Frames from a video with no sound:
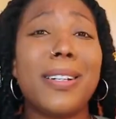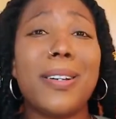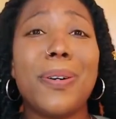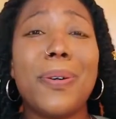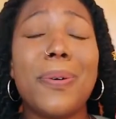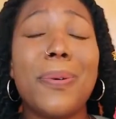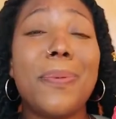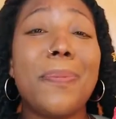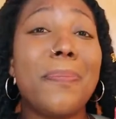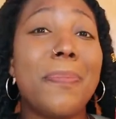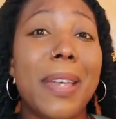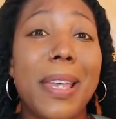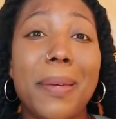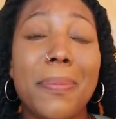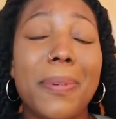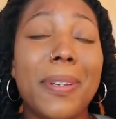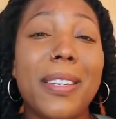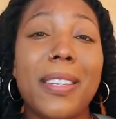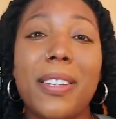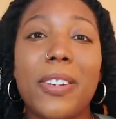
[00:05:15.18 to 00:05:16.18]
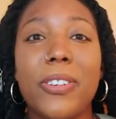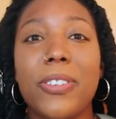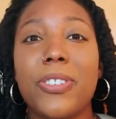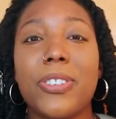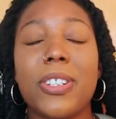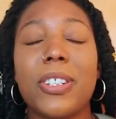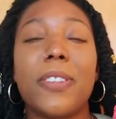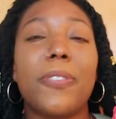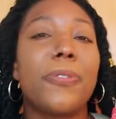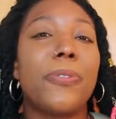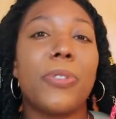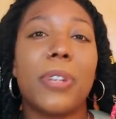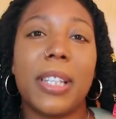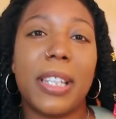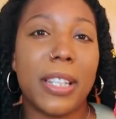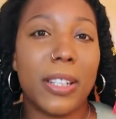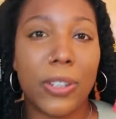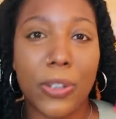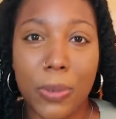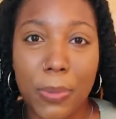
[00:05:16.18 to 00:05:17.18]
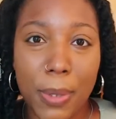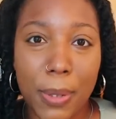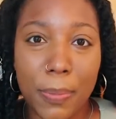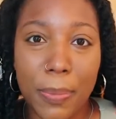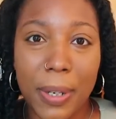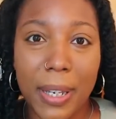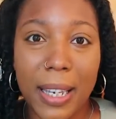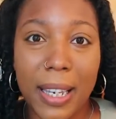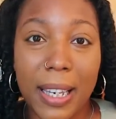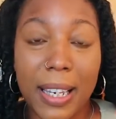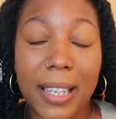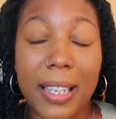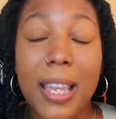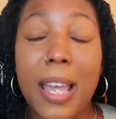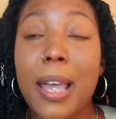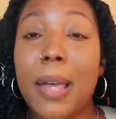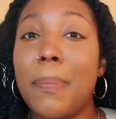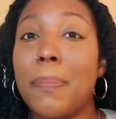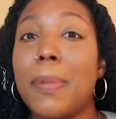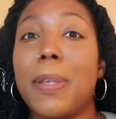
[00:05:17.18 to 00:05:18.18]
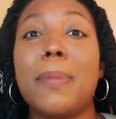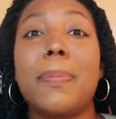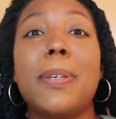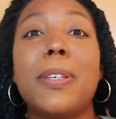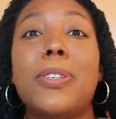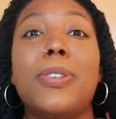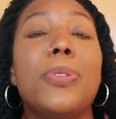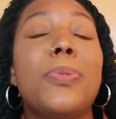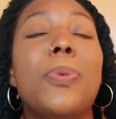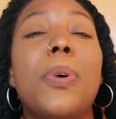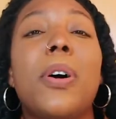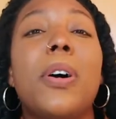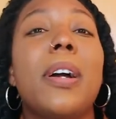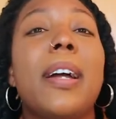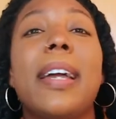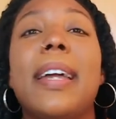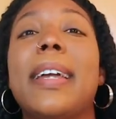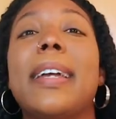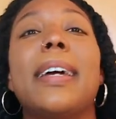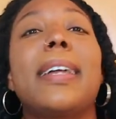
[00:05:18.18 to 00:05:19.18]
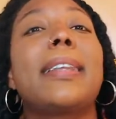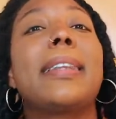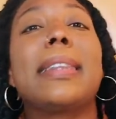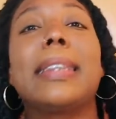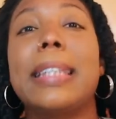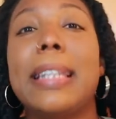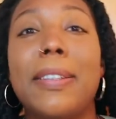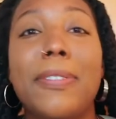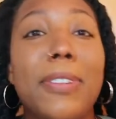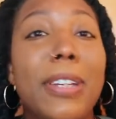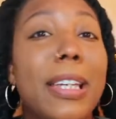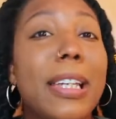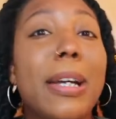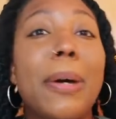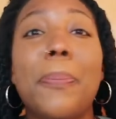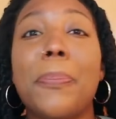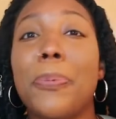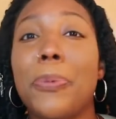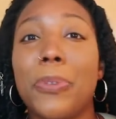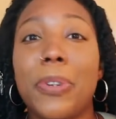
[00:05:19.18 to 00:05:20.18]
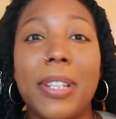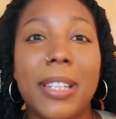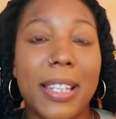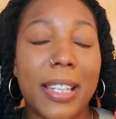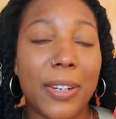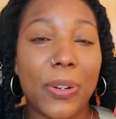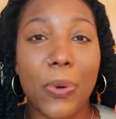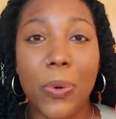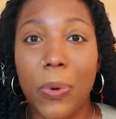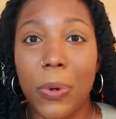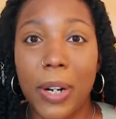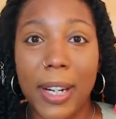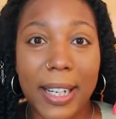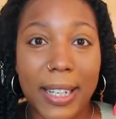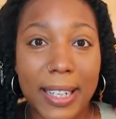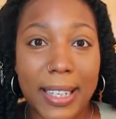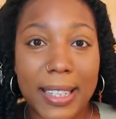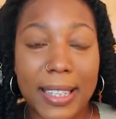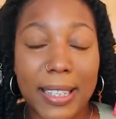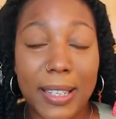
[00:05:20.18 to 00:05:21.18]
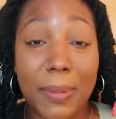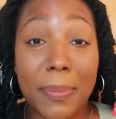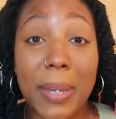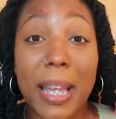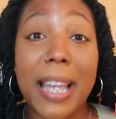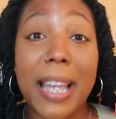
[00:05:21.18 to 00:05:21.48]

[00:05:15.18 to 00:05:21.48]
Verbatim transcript: know, maybe you're just a freaking human being. Maybe you are a living, breathing organism